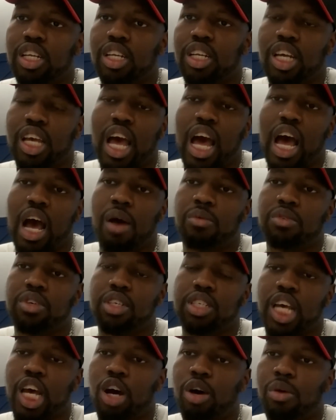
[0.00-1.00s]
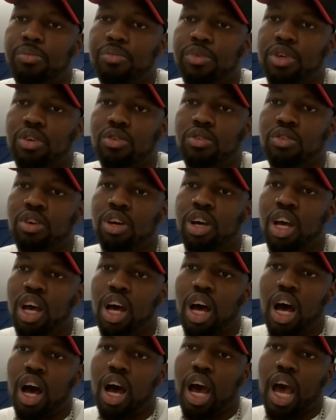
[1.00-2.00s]
It always help you
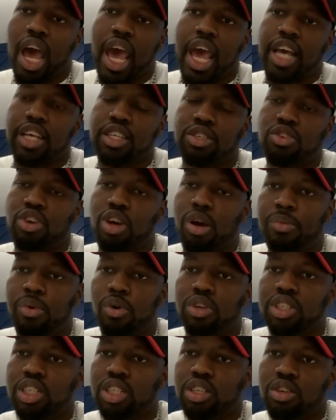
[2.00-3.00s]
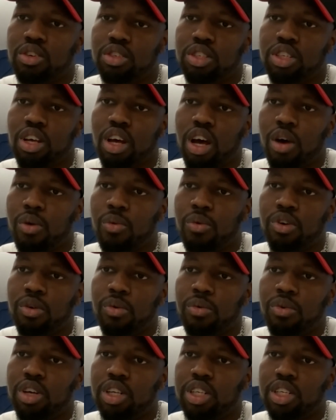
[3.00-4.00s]
as you're approaching those
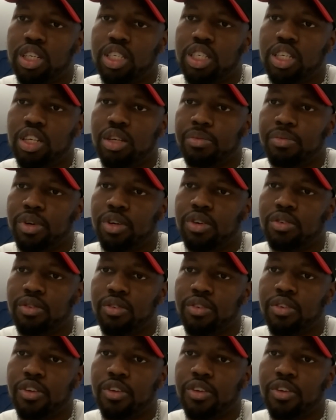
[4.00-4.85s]
one-on-one in the Senior Bowl.